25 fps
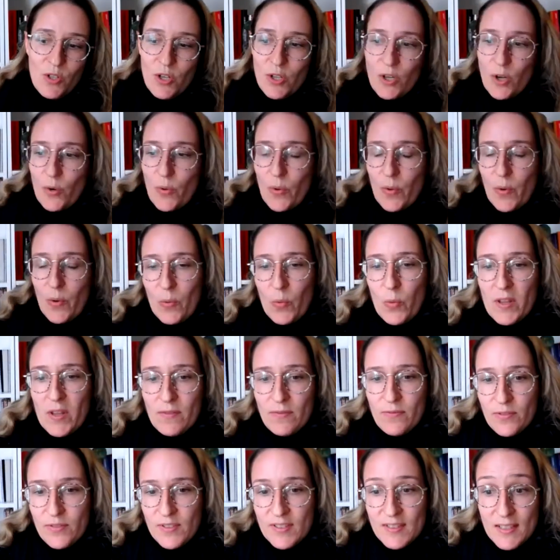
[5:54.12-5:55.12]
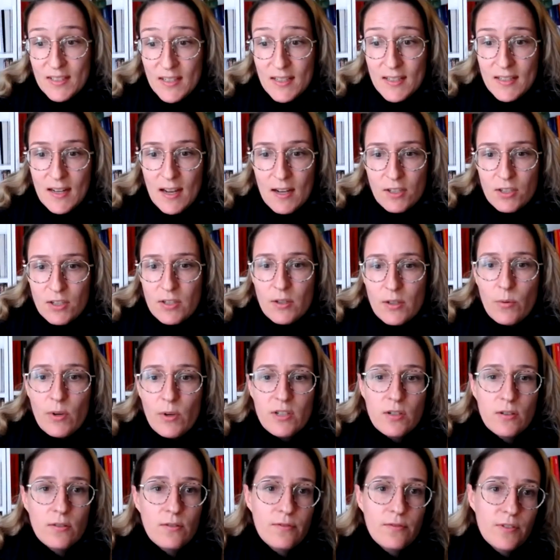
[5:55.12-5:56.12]
know, we've seen actually
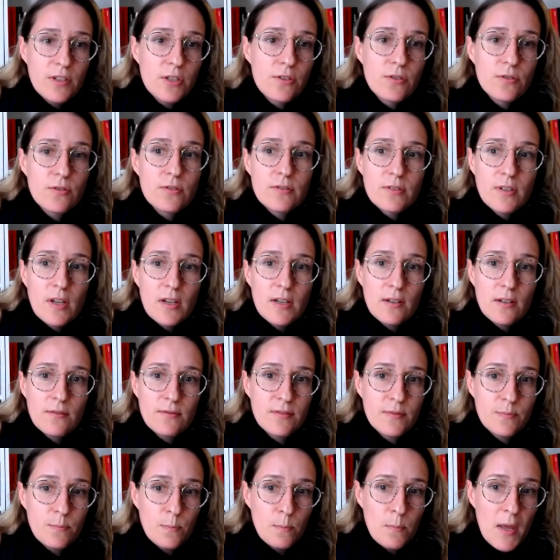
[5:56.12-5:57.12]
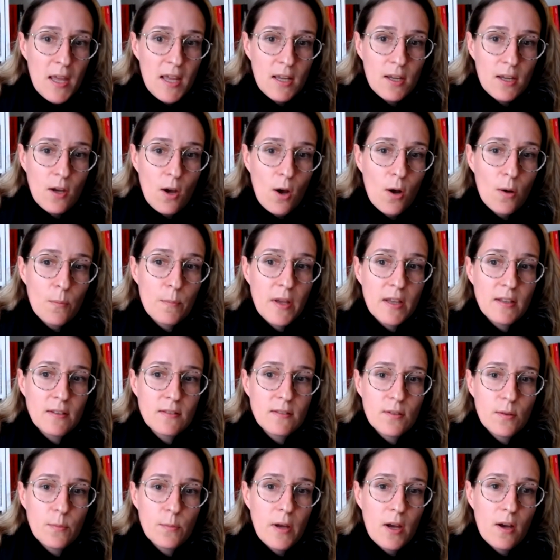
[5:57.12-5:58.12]
Russian officials kind of make comments
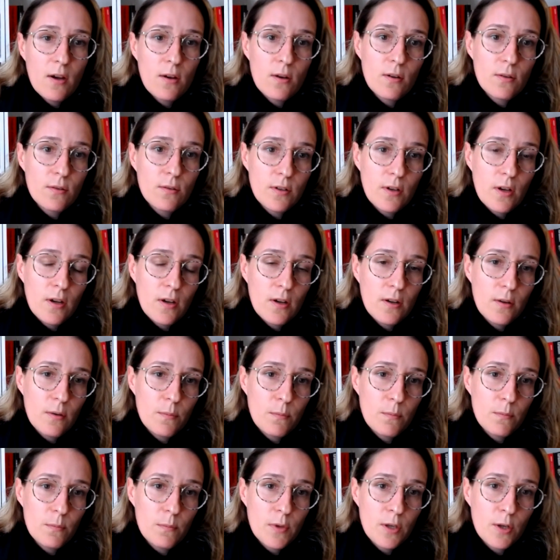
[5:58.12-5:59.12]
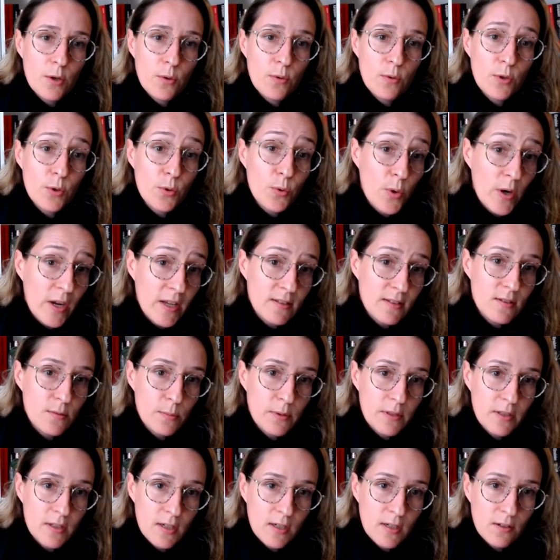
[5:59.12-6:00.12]
about, you know, Ukraine's
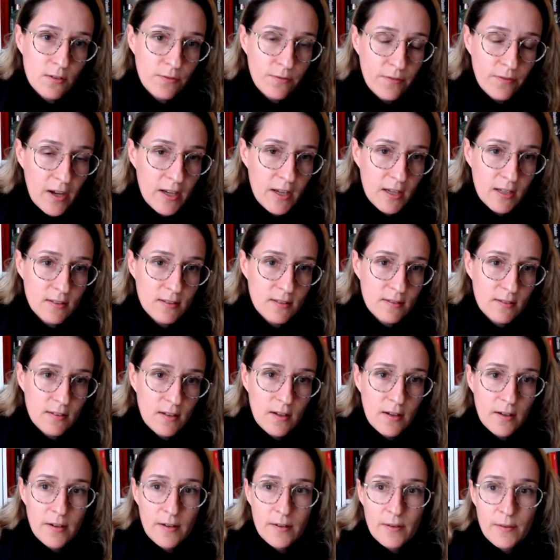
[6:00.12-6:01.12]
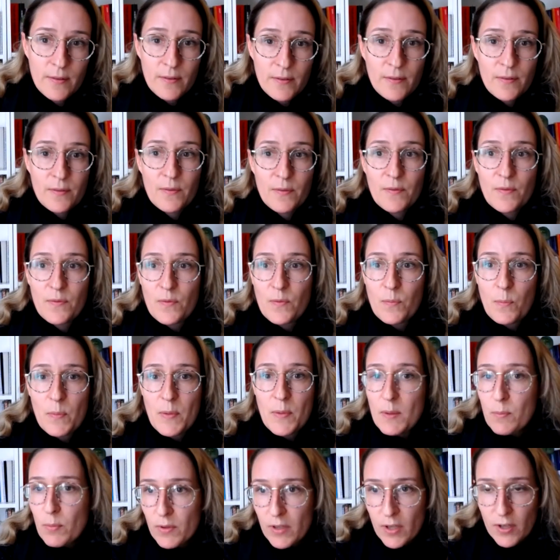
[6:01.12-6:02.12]
ability to fight.
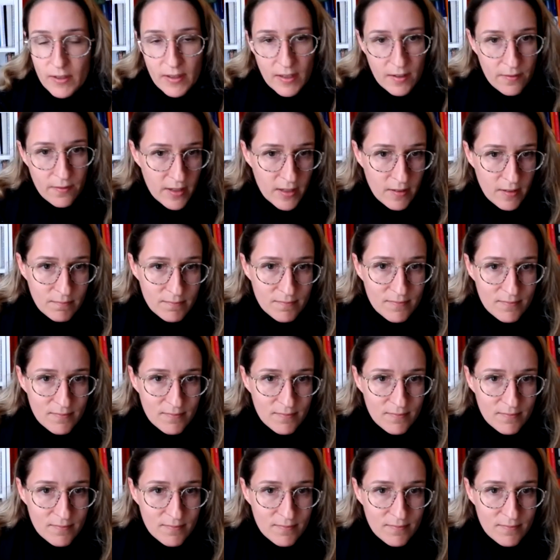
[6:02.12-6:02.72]
People are leaving.